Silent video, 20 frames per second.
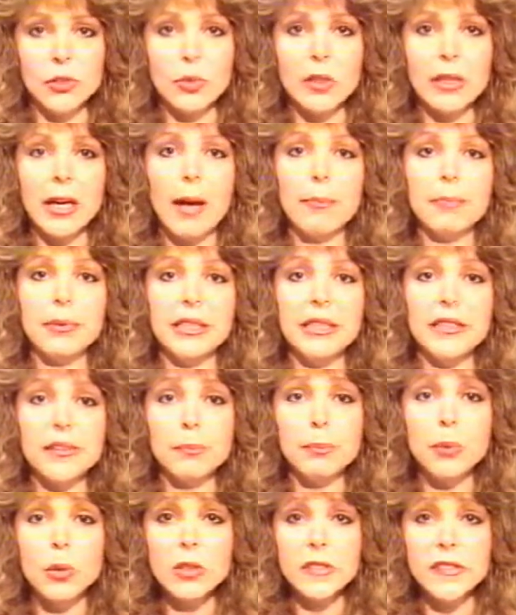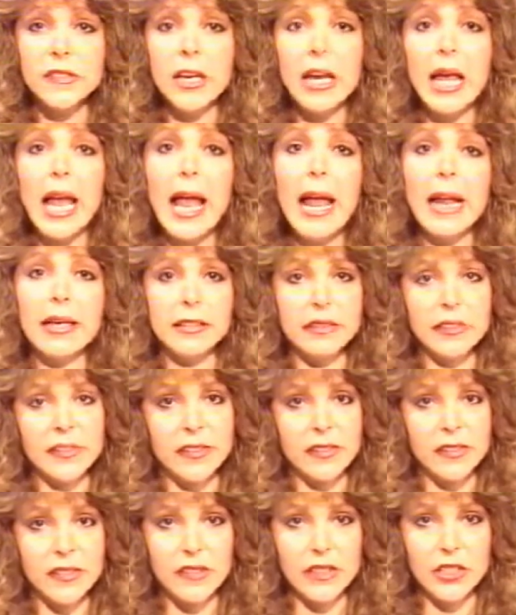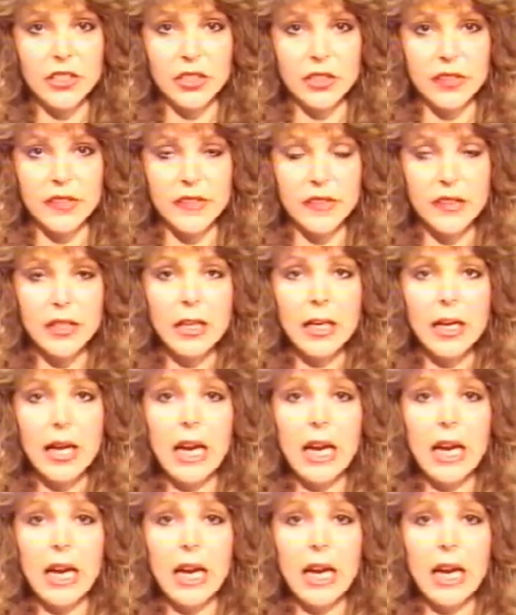to a company's books and its decisions,